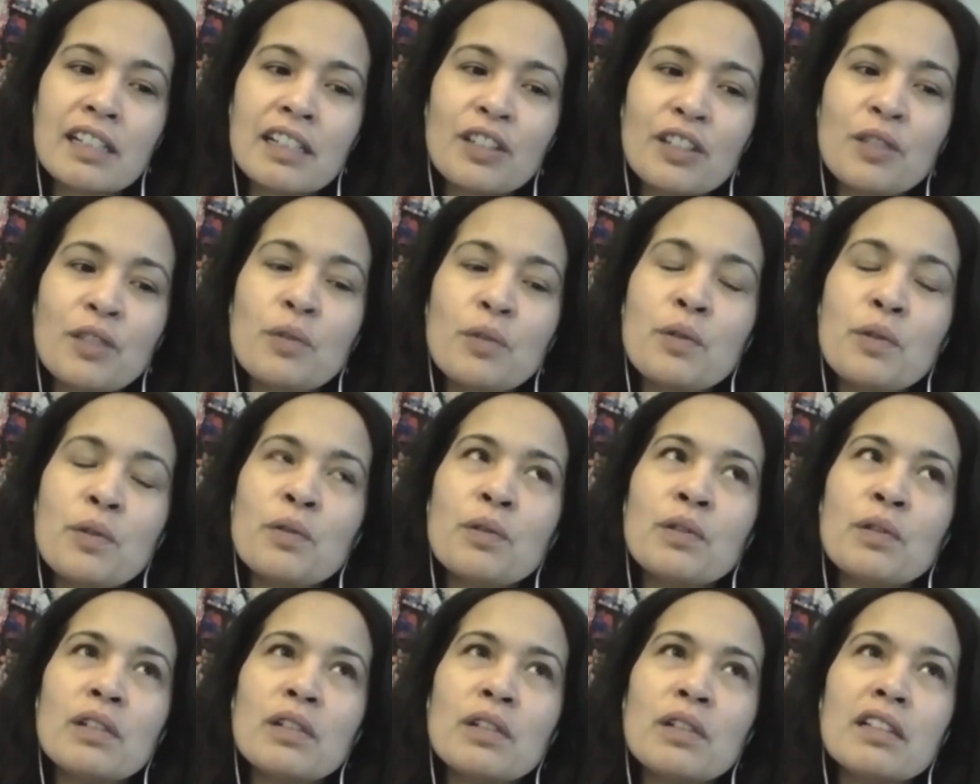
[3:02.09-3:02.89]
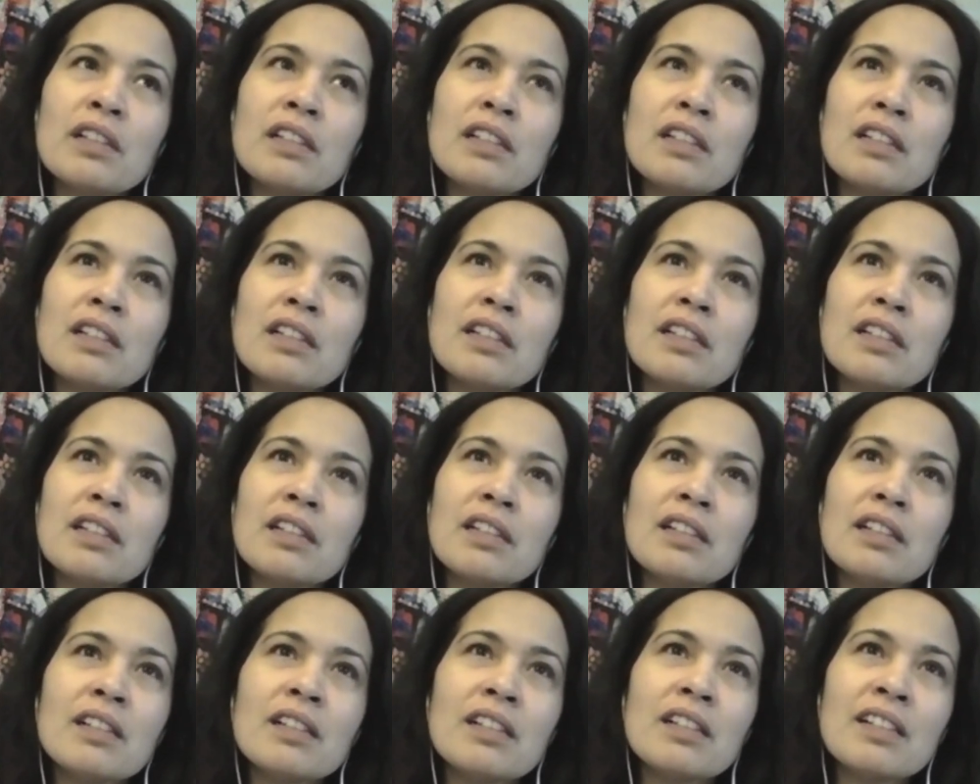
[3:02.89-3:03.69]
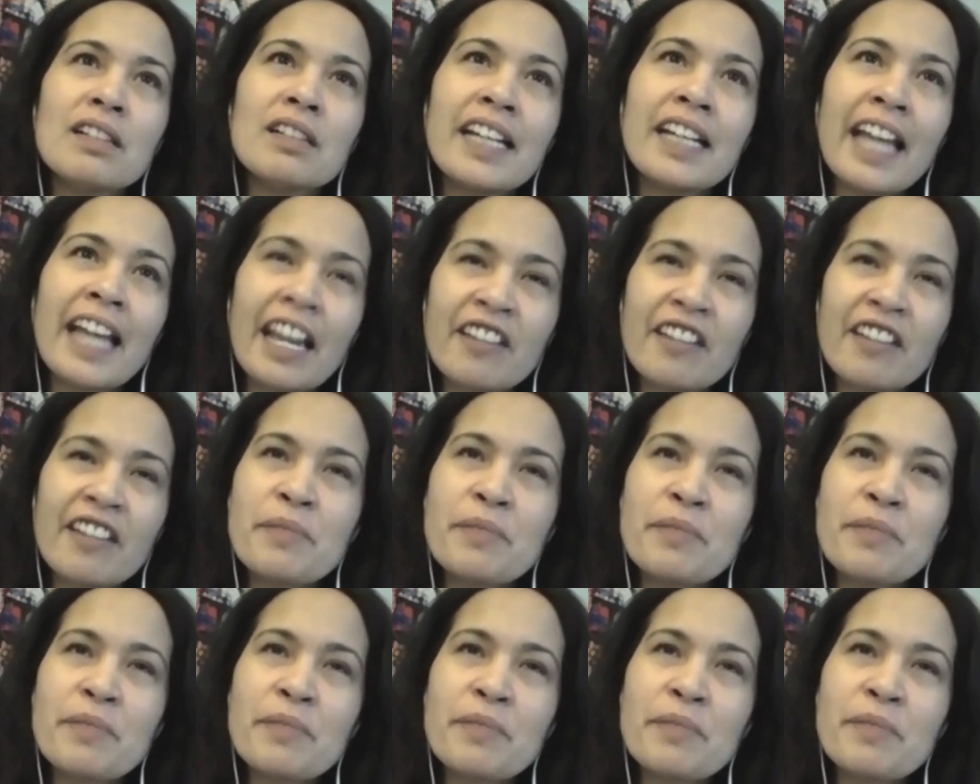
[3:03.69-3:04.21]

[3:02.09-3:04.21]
you gave me